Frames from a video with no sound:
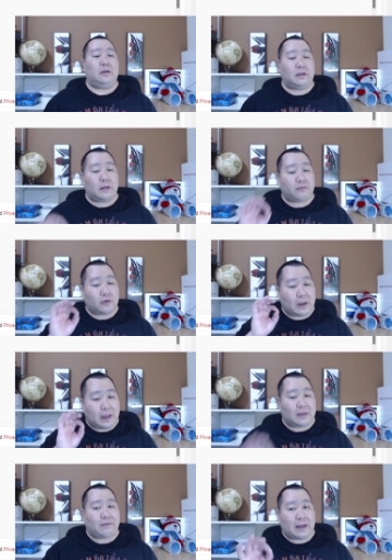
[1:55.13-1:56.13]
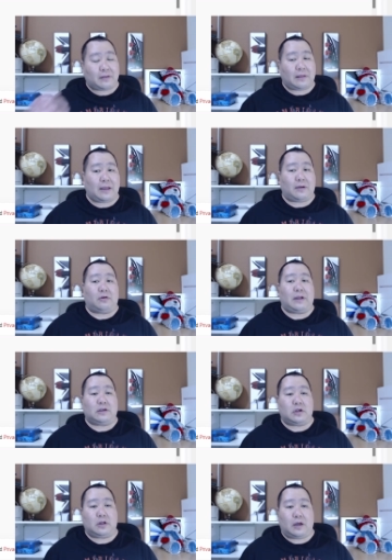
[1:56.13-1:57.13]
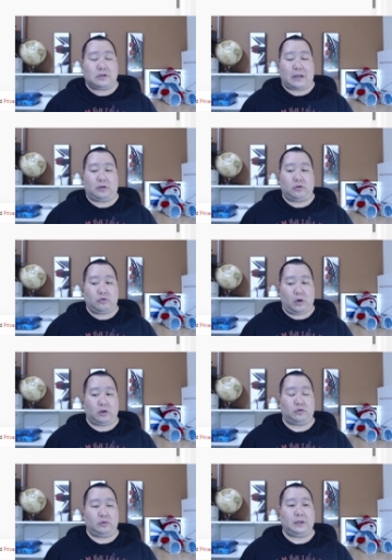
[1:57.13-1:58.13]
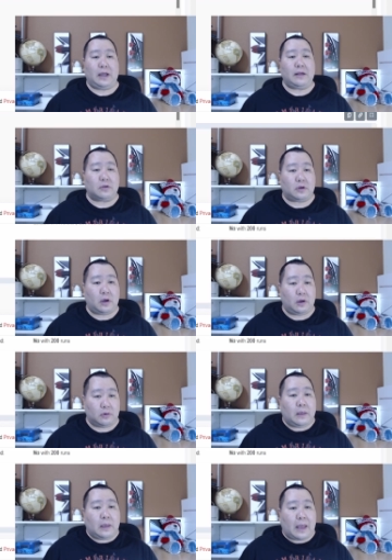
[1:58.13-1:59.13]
this is for the AVAX Staker that just launched like two or three days ago.